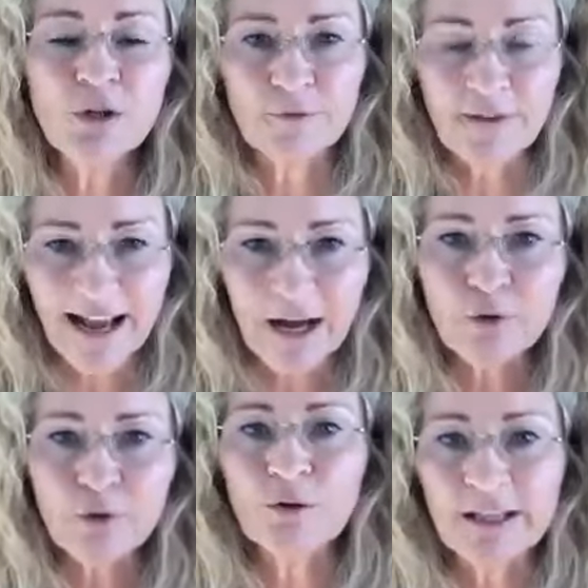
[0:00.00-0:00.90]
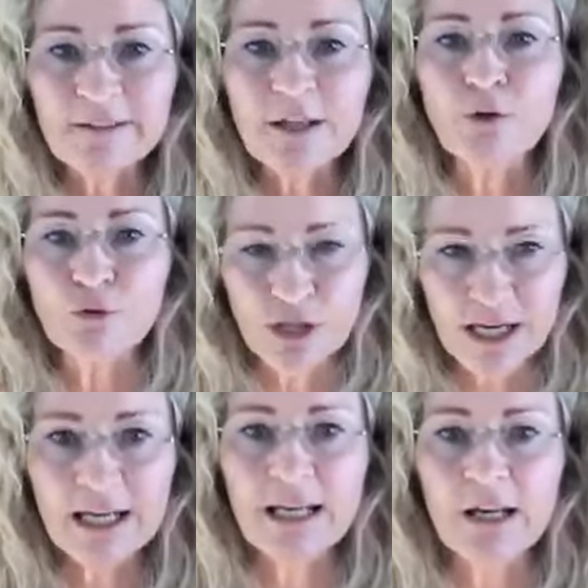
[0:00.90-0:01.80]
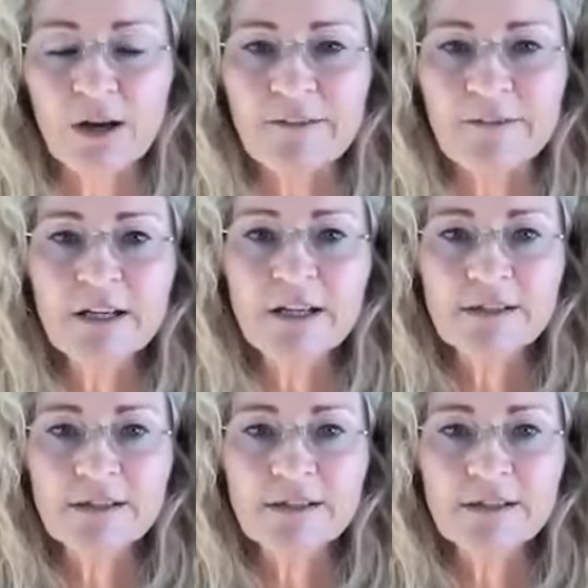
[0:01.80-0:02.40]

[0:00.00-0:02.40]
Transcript: of how you're living your daily life.